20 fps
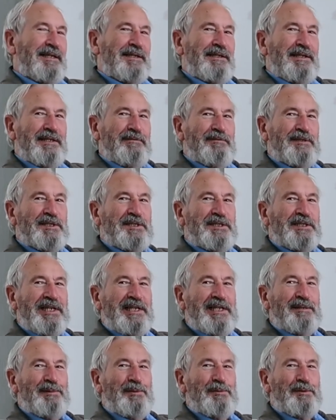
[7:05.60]
I'd love to
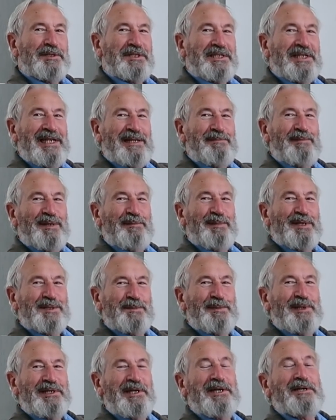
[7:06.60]
stay, but all the same, I
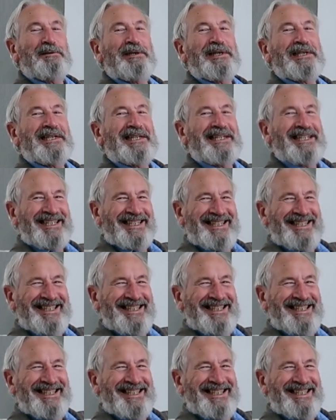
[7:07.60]
must be going.